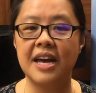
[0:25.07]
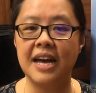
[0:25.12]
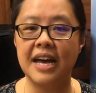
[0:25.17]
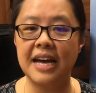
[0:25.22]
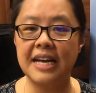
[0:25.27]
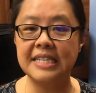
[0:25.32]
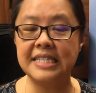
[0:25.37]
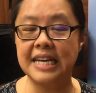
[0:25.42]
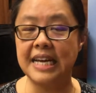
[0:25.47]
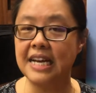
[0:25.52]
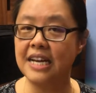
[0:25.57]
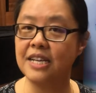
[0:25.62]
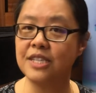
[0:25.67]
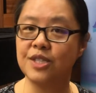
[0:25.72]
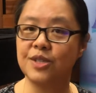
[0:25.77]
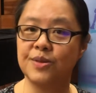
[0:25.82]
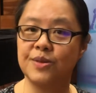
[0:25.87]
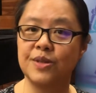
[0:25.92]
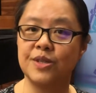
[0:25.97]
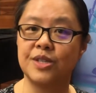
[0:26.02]
and take us
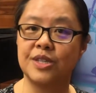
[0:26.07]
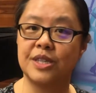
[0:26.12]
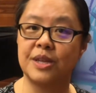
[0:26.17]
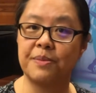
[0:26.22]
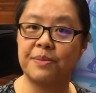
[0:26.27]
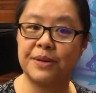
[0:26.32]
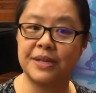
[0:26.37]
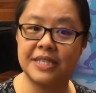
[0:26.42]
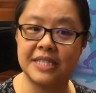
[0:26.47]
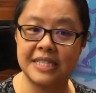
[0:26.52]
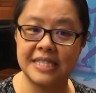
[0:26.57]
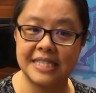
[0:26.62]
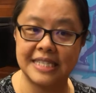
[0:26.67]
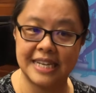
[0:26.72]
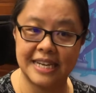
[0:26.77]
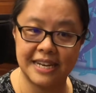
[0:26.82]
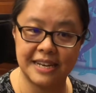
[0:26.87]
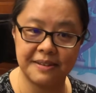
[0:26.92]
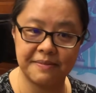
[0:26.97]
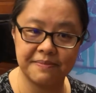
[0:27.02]
through to the present
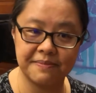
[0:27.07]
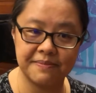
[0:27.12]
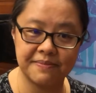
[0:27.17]
day.